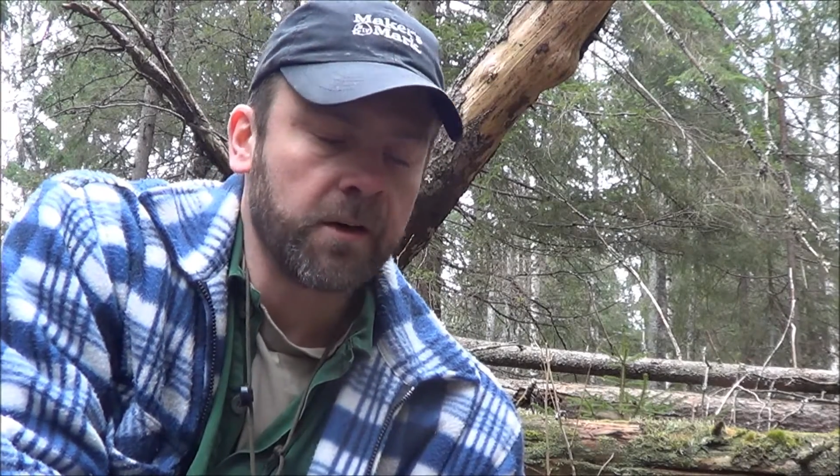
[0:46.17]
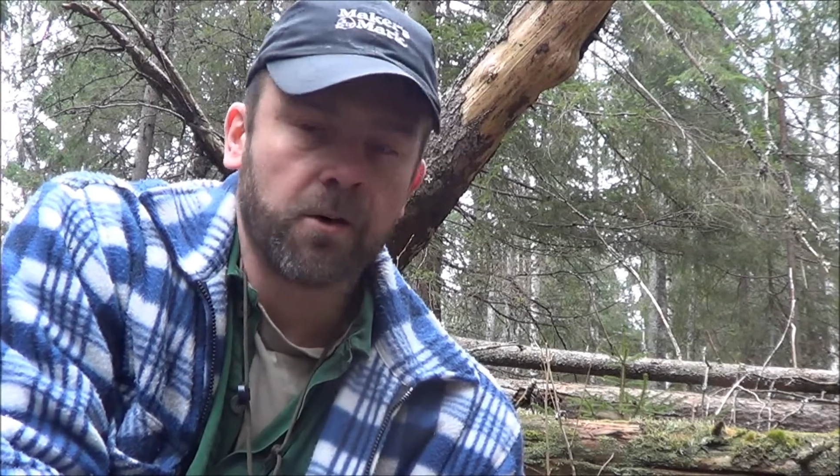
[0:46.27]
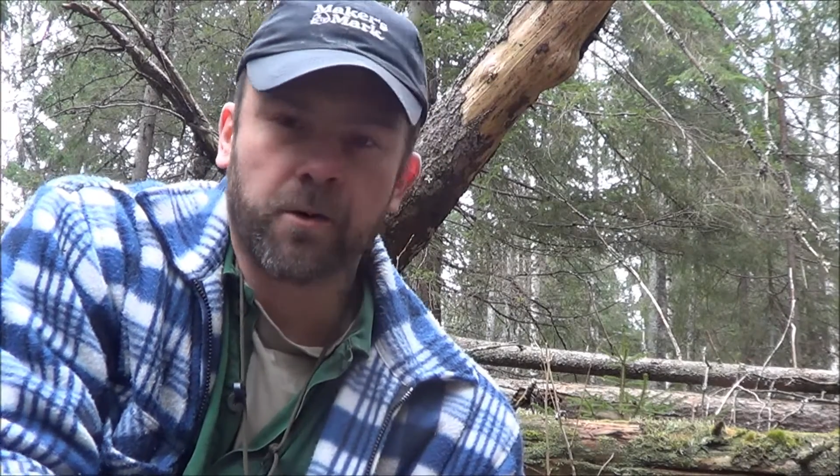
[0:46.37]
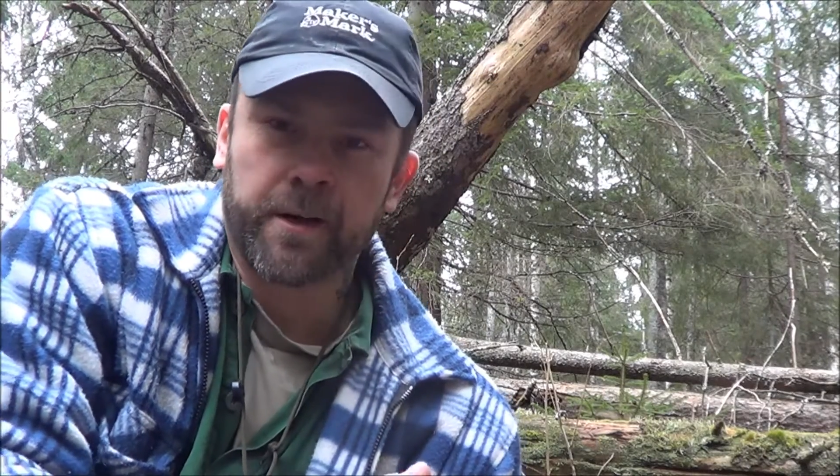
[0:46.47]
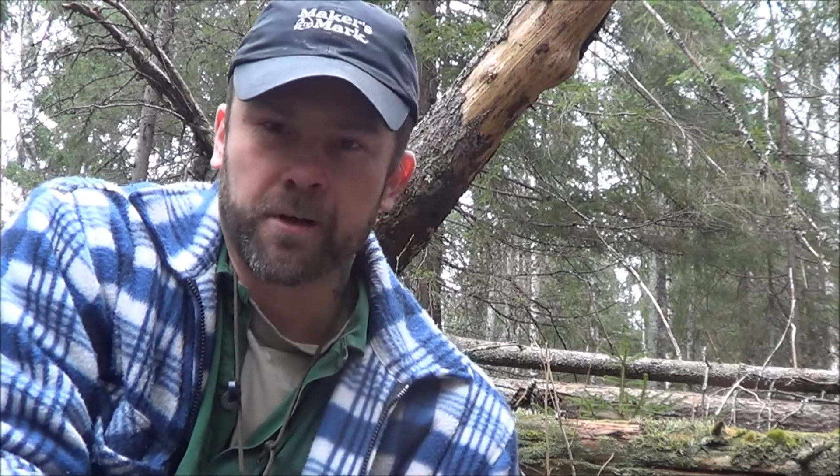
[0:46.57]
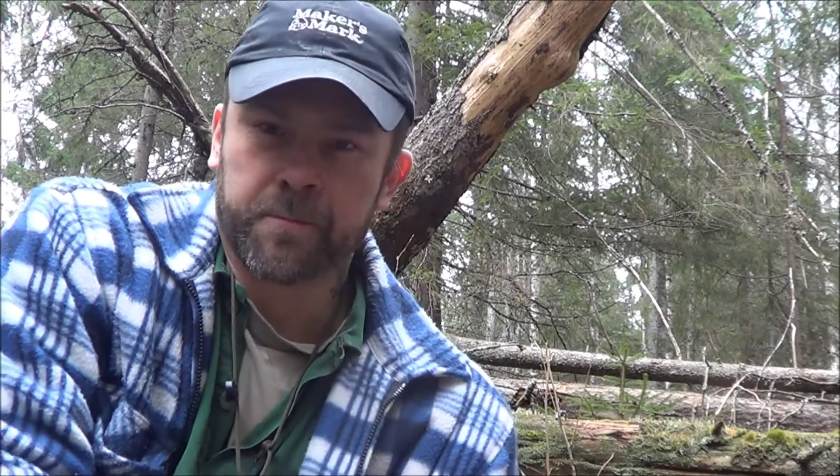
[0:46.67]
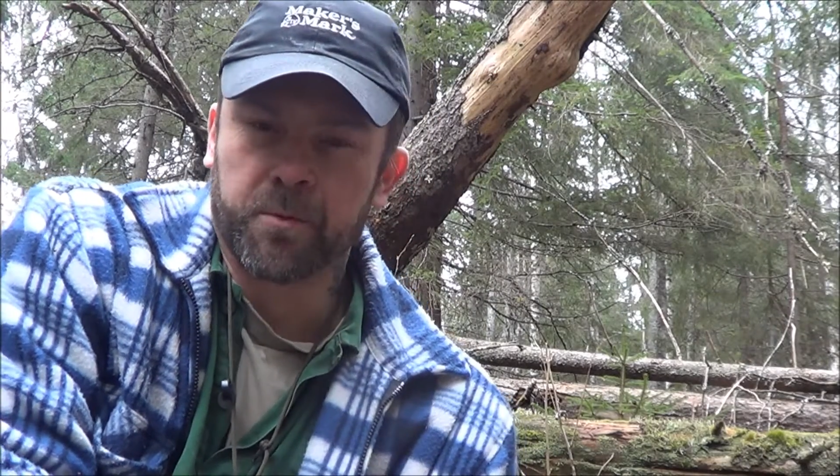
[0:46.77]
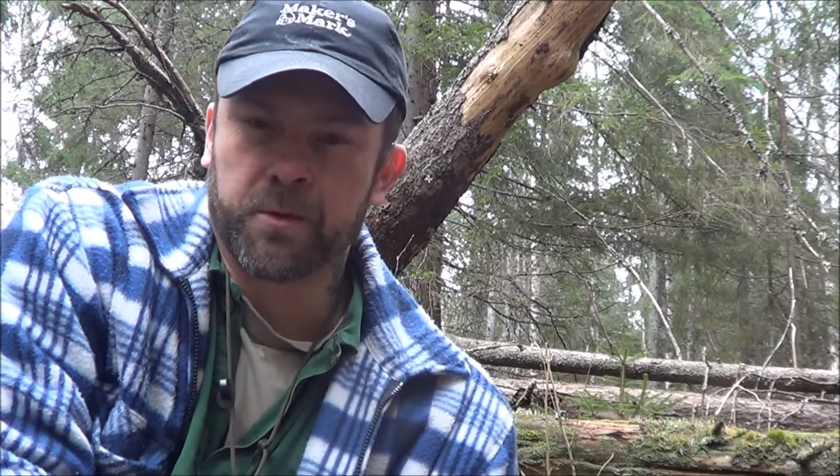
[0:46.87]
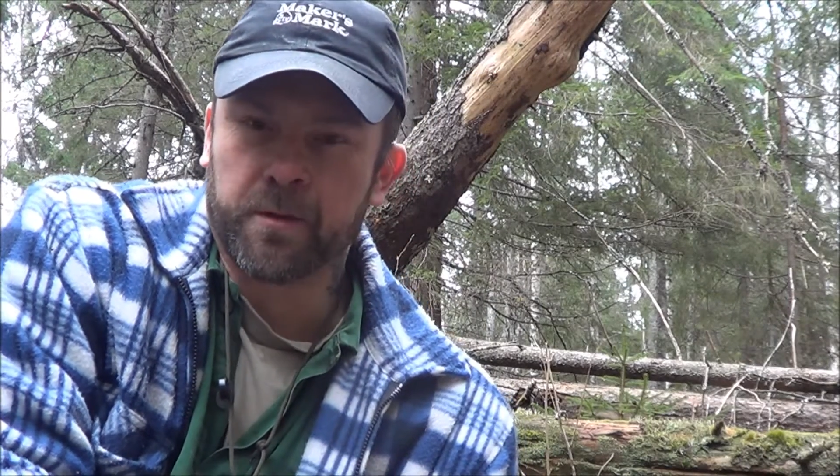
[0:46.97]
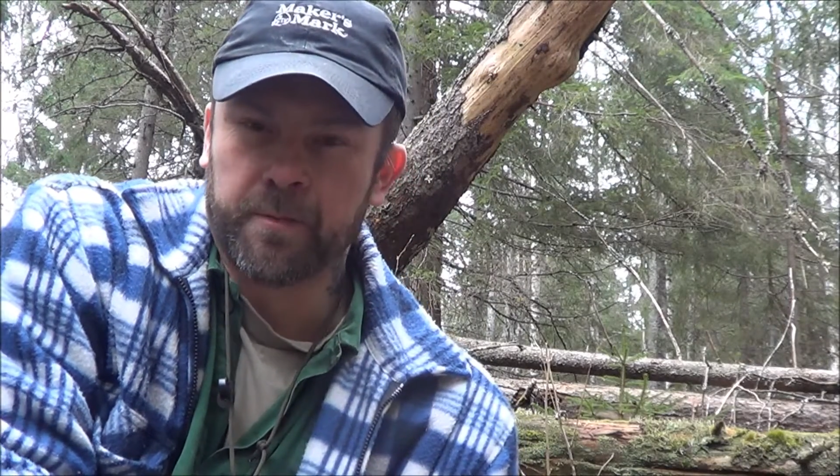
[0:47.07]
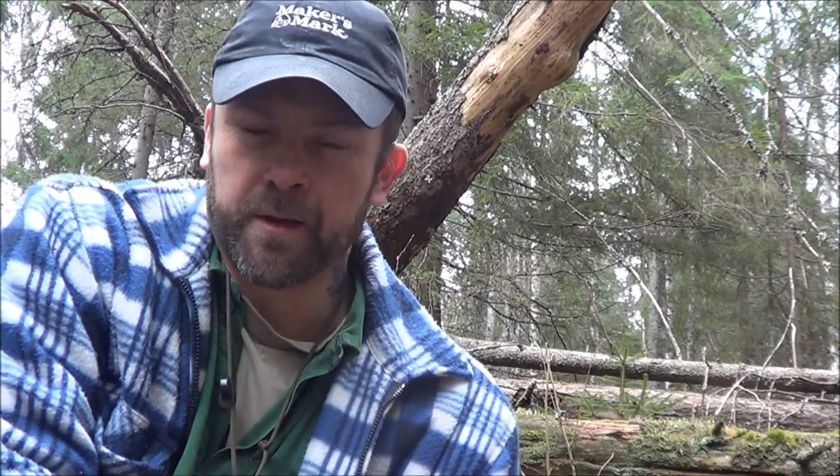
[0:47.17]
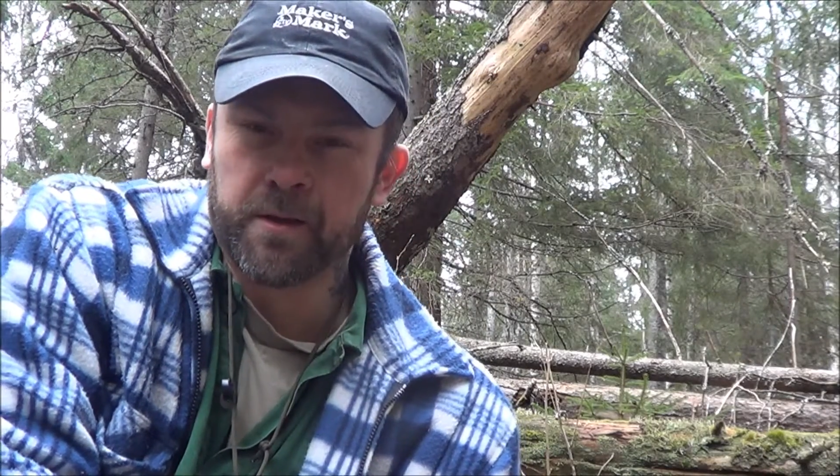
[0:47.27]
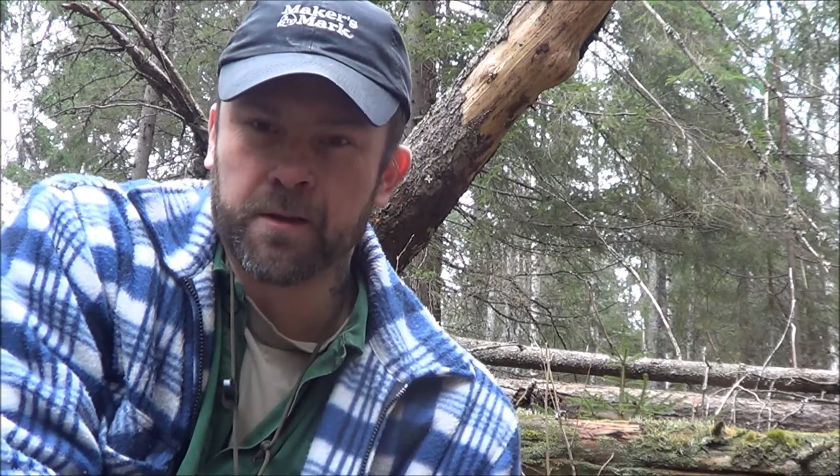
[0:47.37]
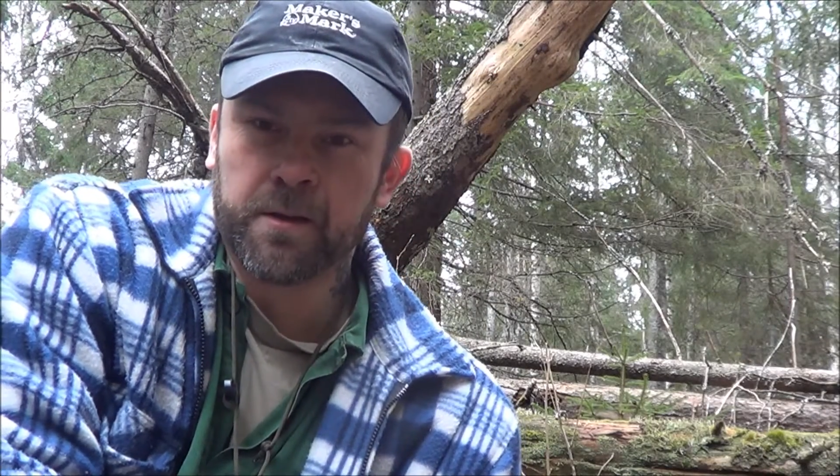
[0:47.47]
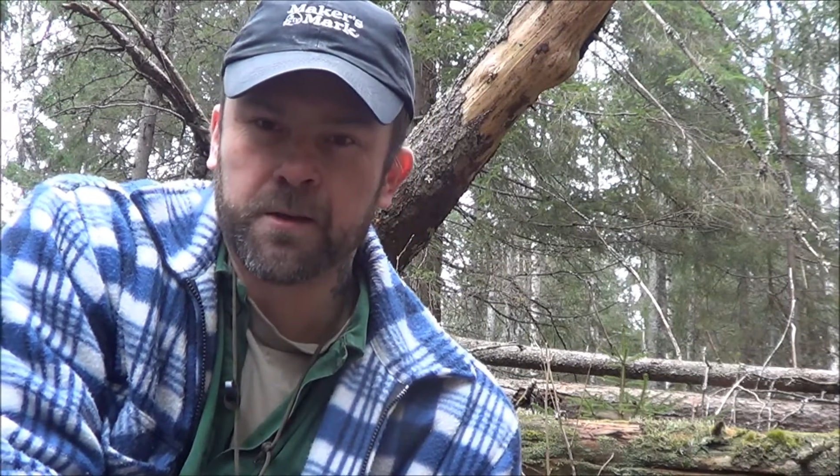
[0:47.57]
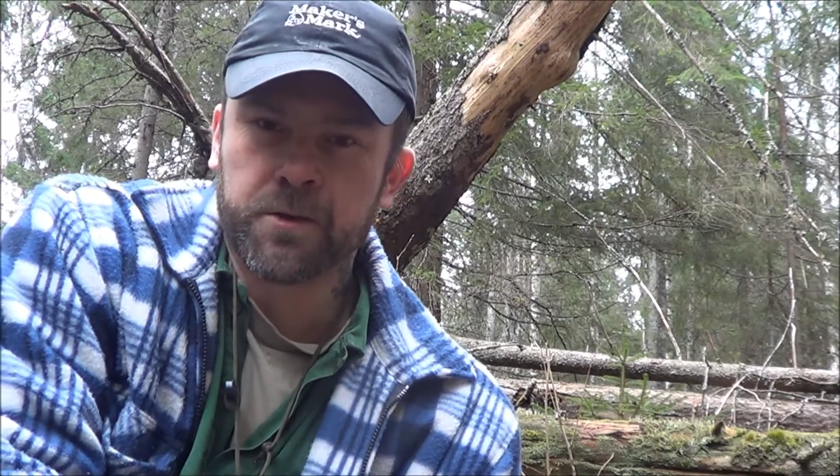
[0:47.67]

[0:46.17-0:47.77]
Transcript: Or I just put them in a